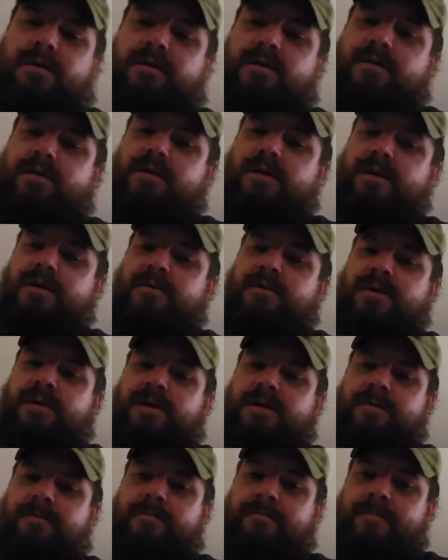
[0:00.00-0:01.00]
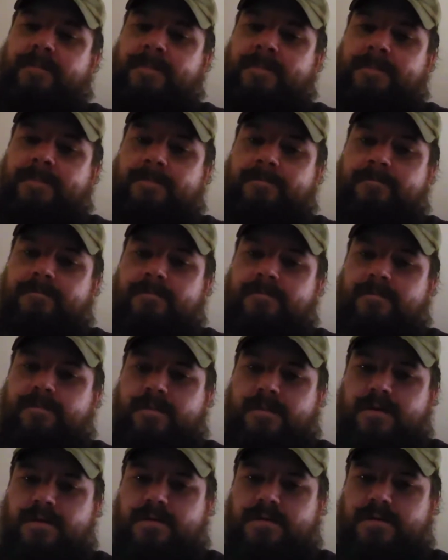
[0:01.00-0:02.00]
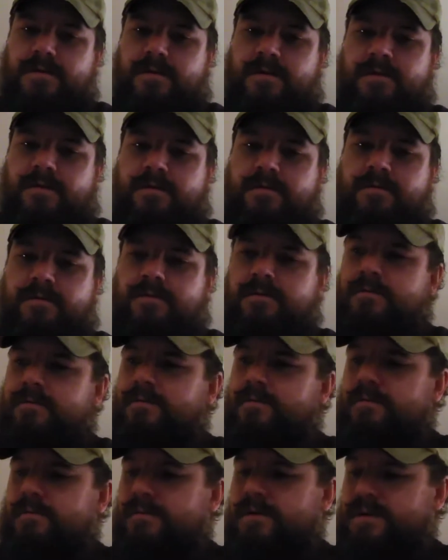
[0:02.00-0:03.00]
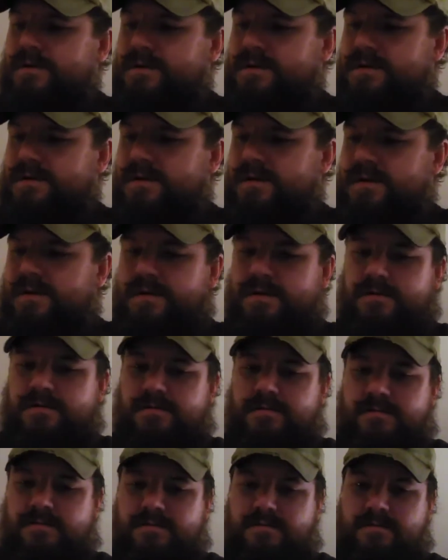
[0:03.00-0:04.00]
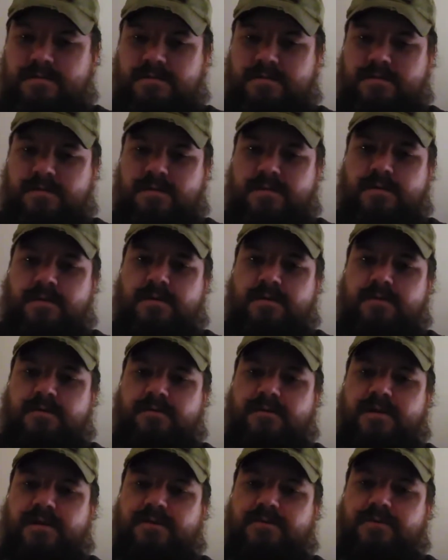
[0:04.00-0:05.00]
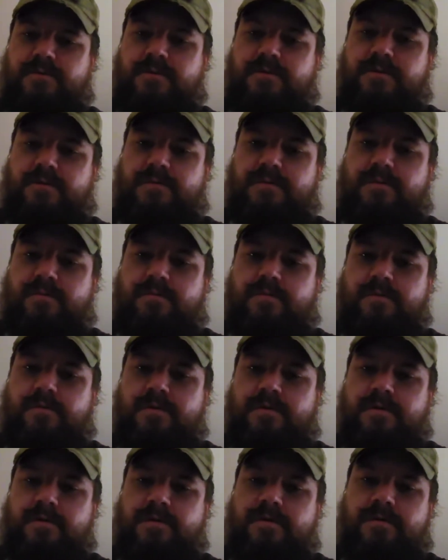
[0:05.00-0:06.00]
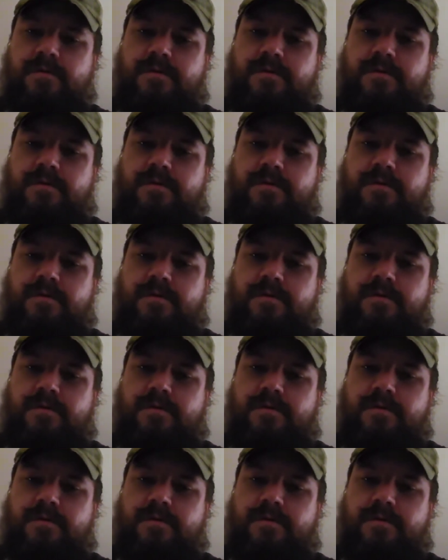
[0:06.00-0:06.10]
Anyway, so let's see. Fast forward a little bit more.